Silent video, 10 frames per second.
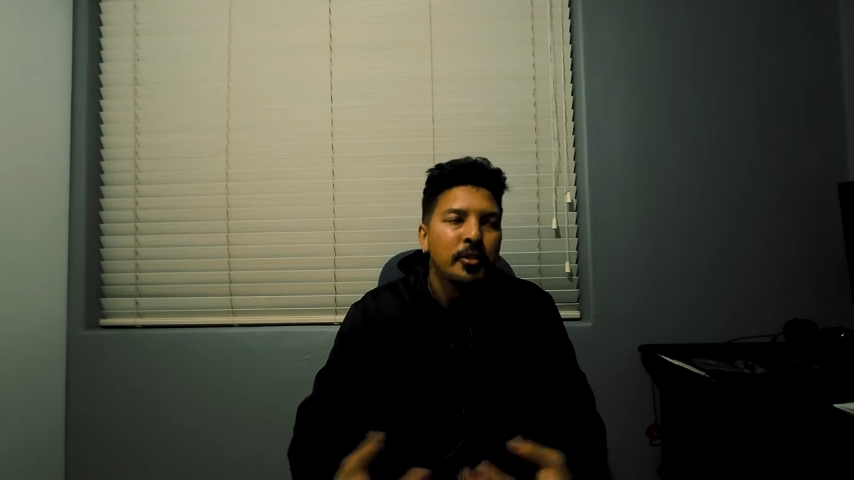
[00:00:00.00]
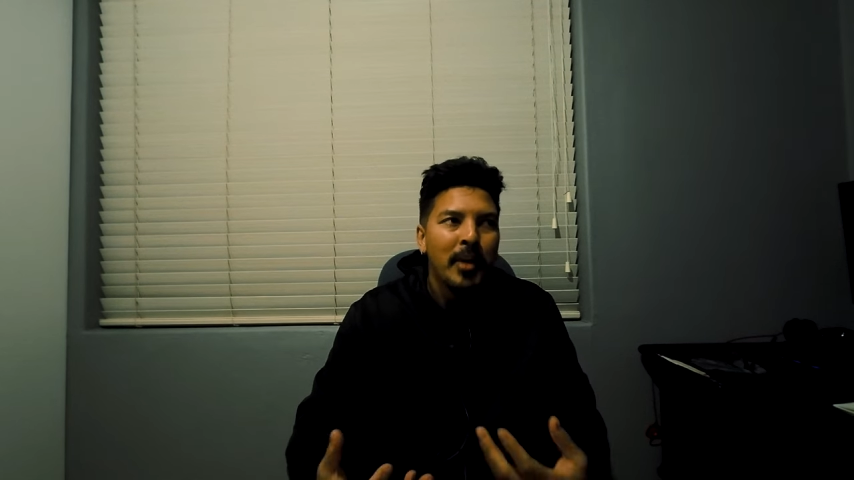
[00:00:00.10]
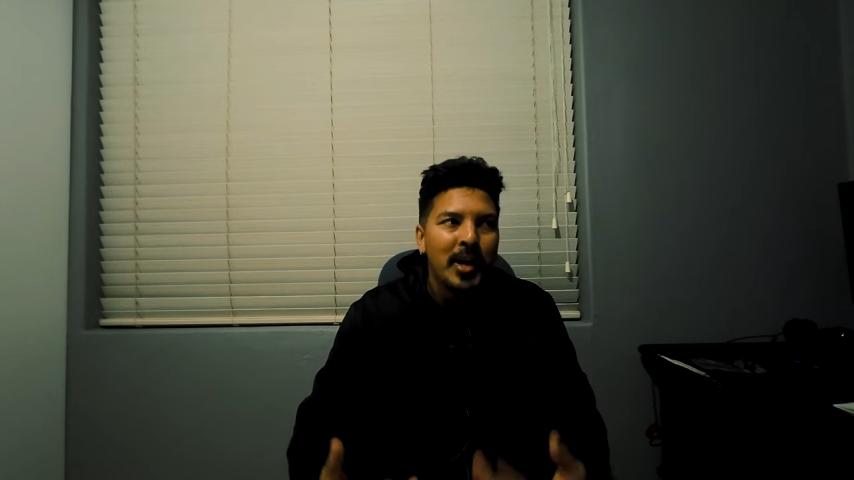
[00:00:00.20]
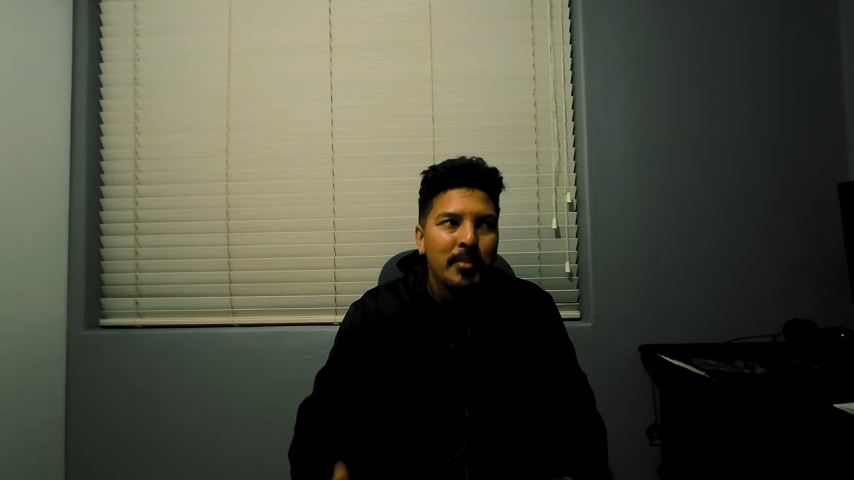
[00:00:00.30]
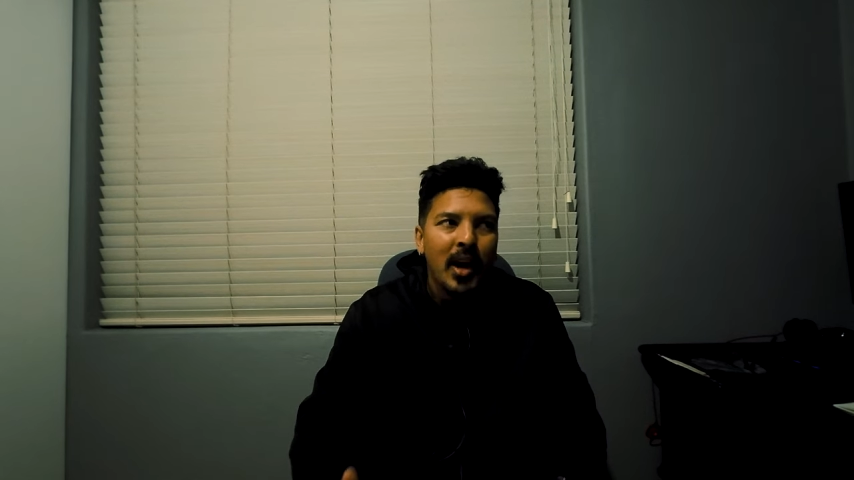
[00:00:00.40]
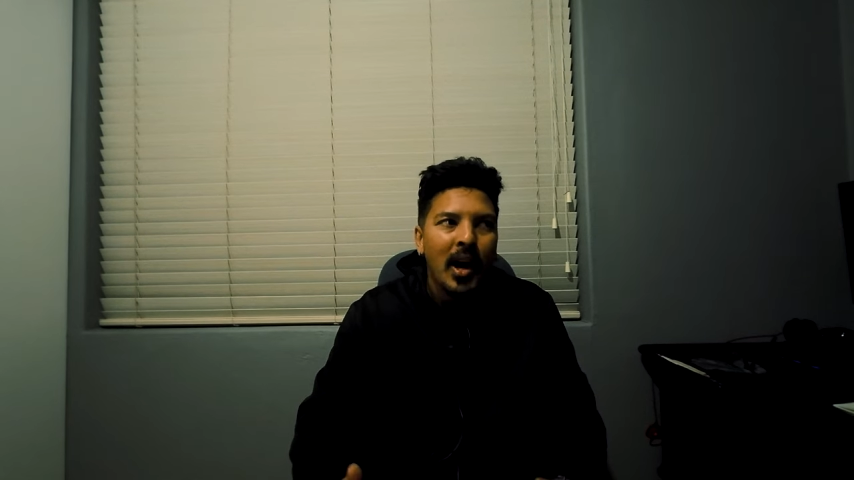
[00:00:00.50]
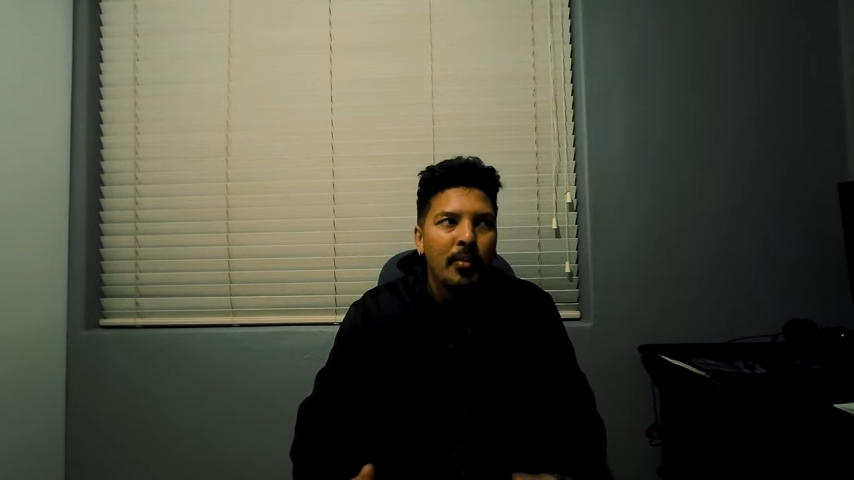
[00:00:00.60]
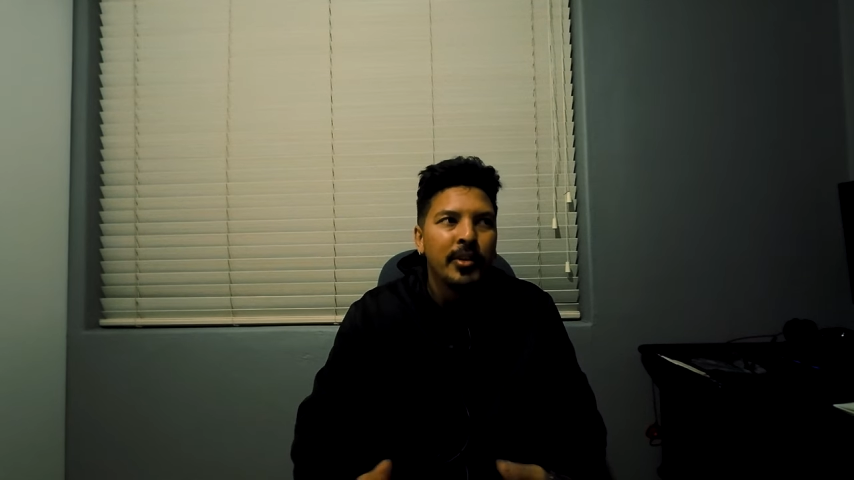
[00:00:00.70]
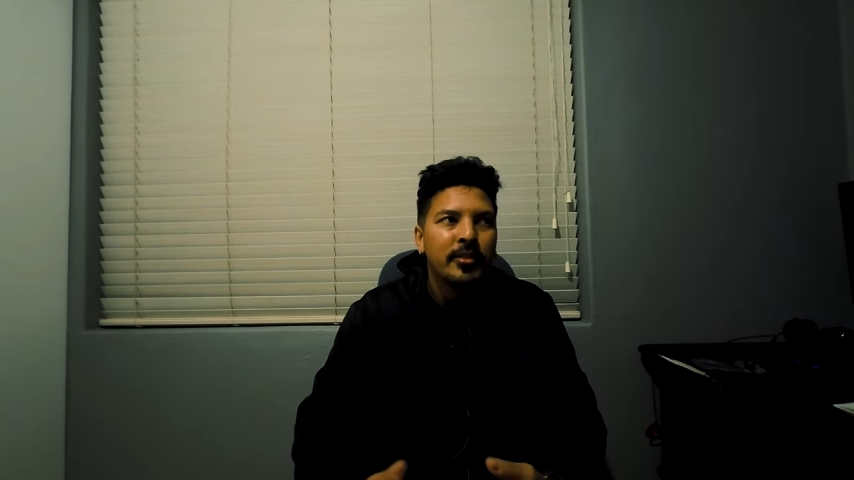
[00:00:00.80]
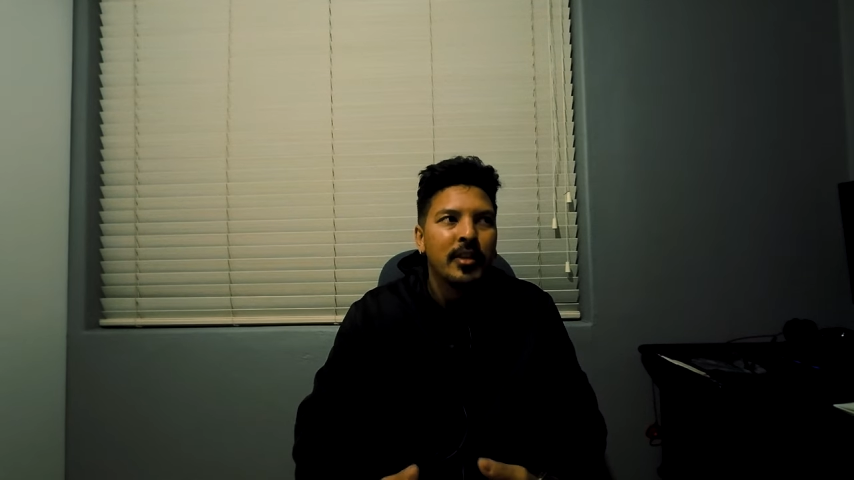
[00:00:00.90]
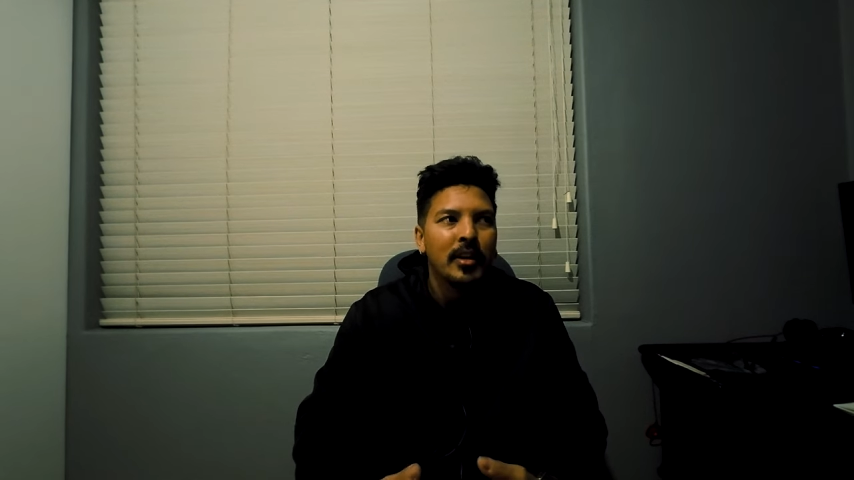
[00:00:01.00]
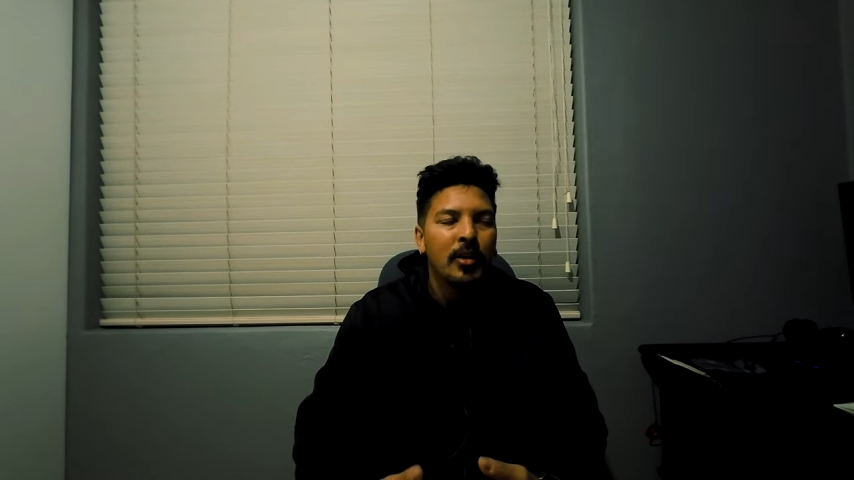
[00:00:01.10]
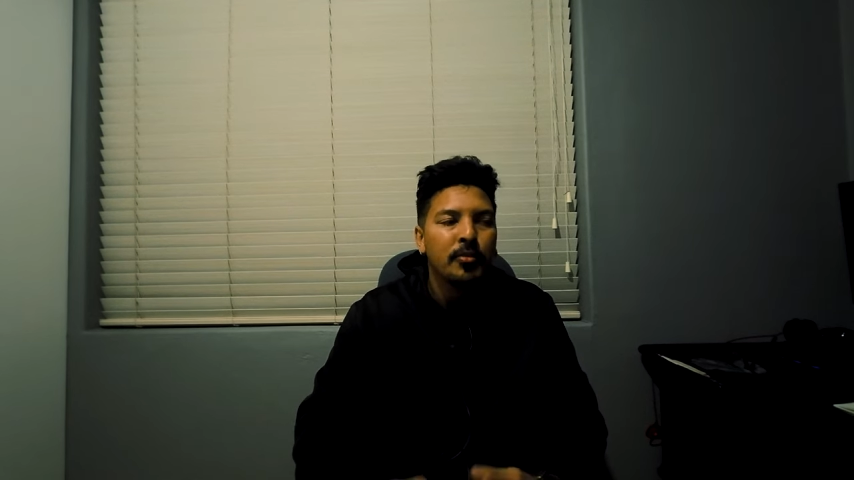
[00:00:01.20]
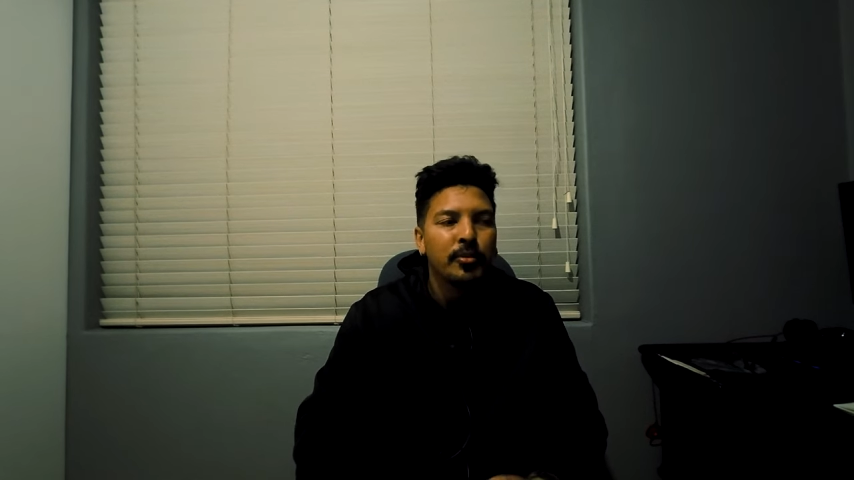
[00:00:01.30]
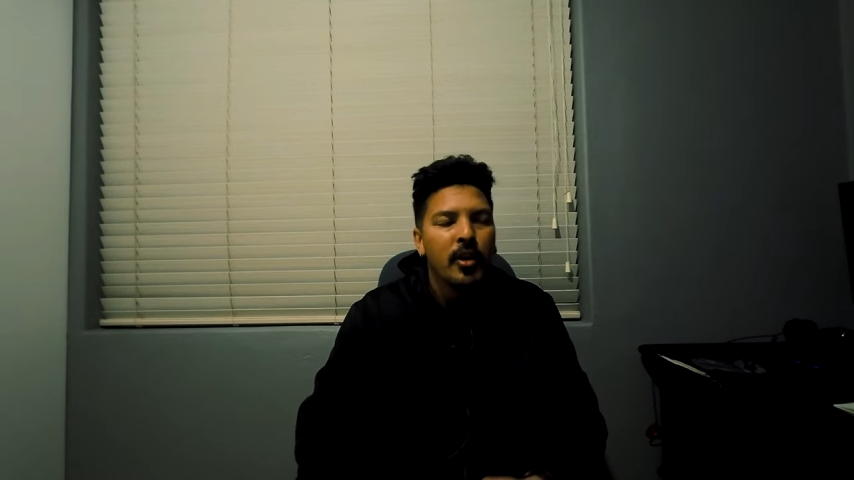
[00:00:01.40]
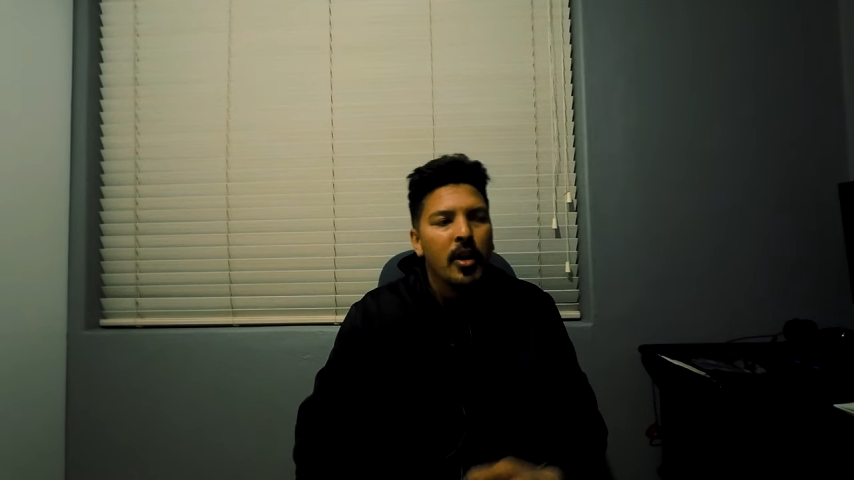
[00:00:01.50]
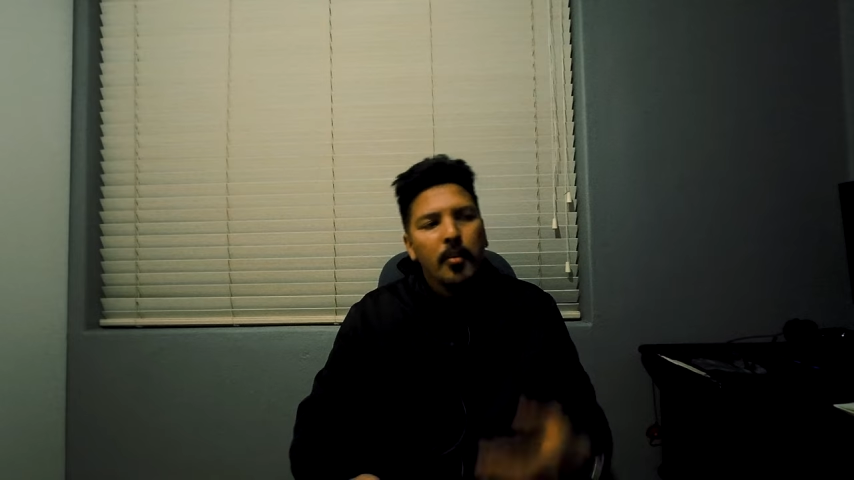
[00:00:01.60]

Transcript: or maybe how it stuck out was